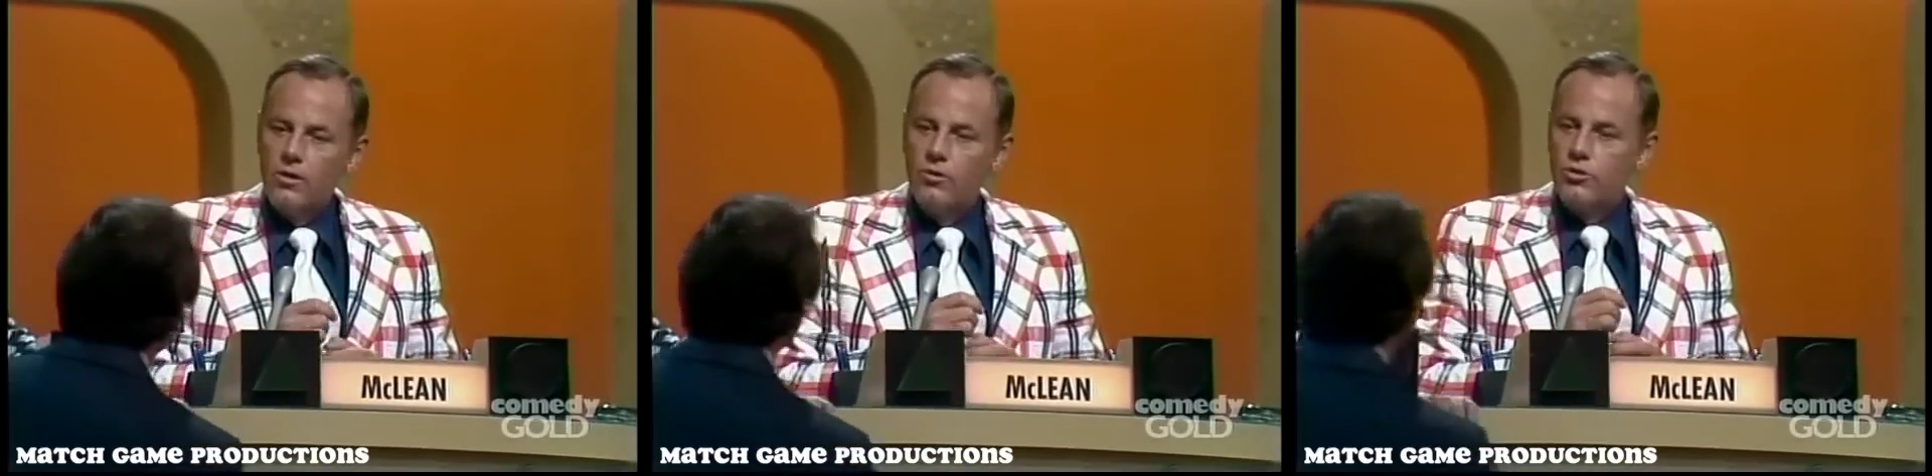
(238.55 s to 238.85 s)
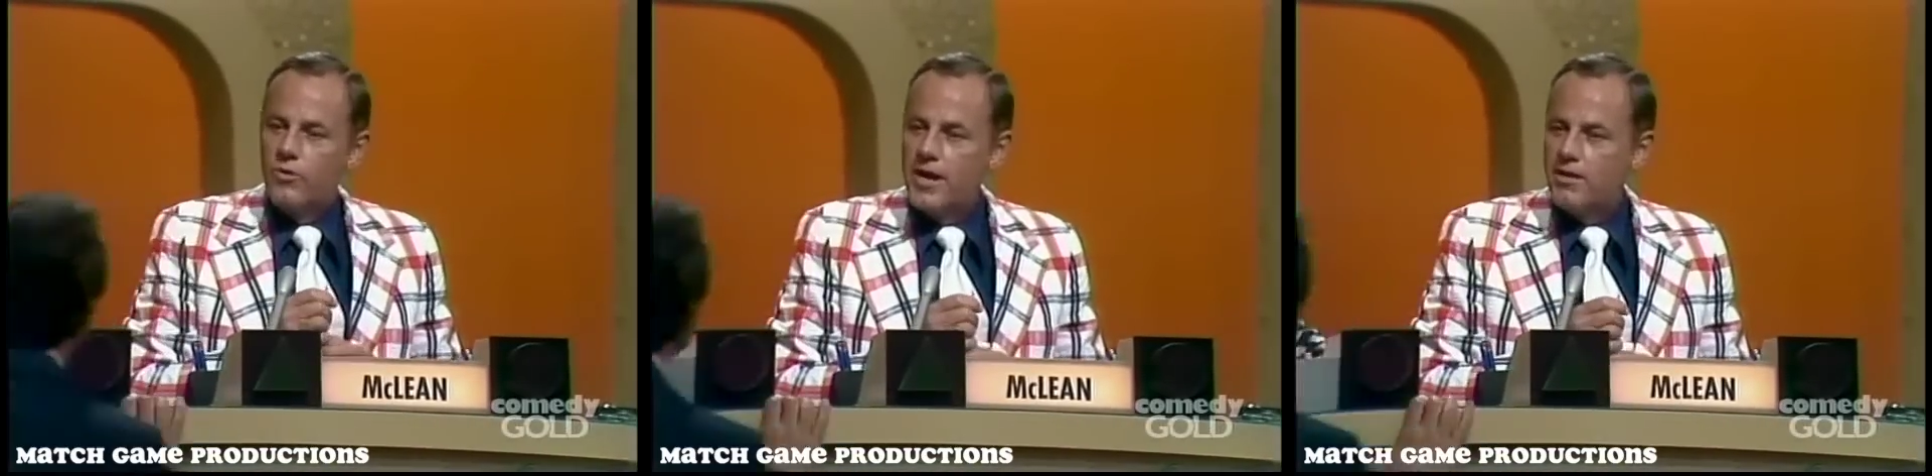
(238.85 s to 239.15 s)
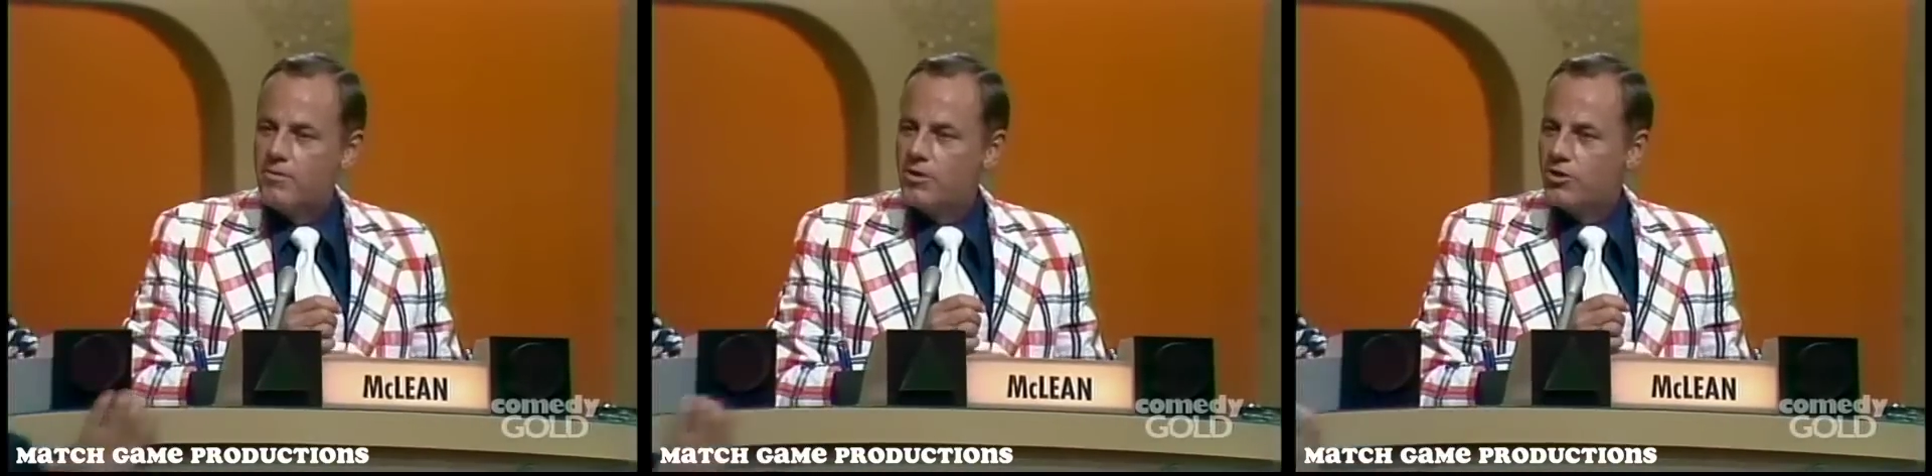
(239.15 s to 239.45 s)
Goes right
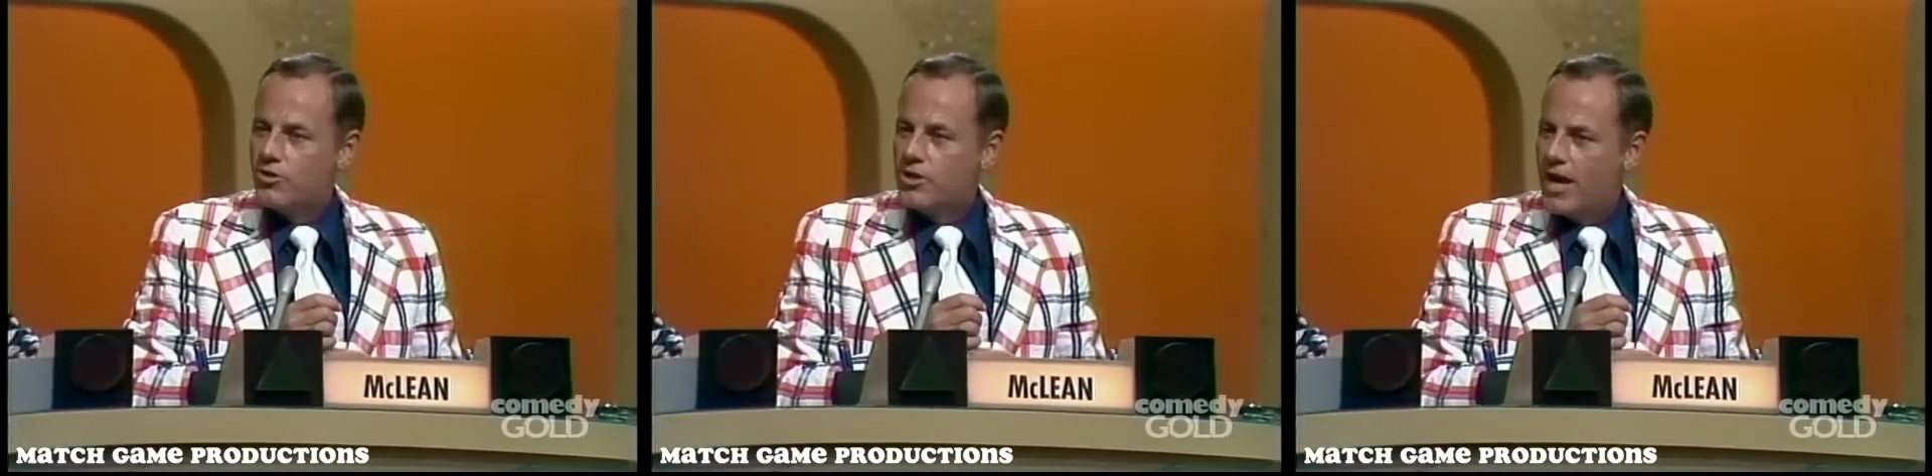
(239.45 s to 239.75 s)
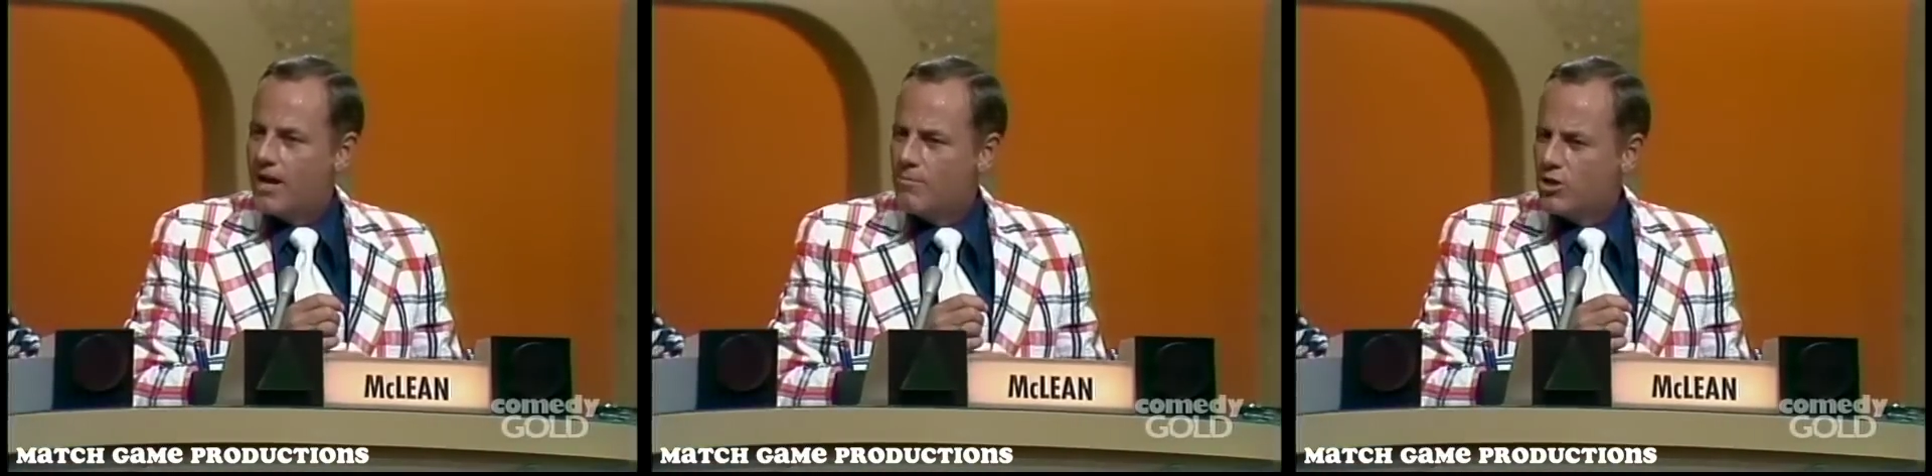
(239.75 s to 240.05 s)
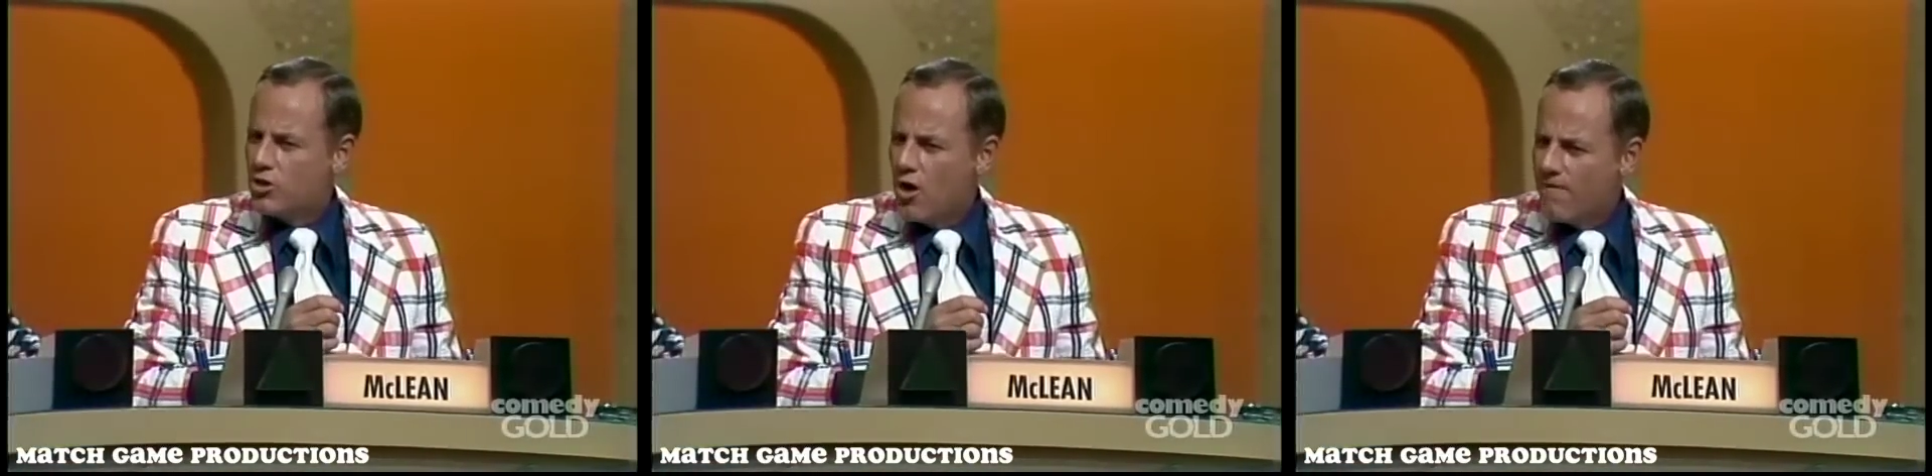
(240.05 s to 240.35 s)
to Mr.
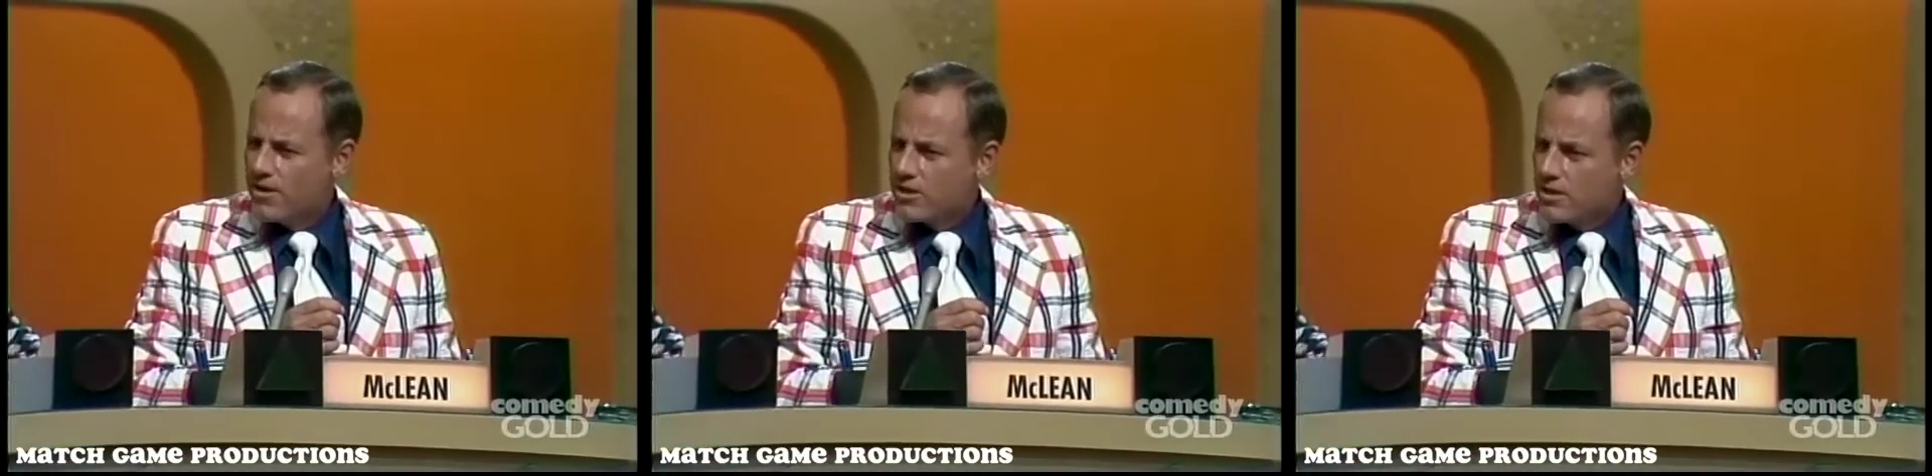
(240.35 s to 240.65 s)
Todman's office.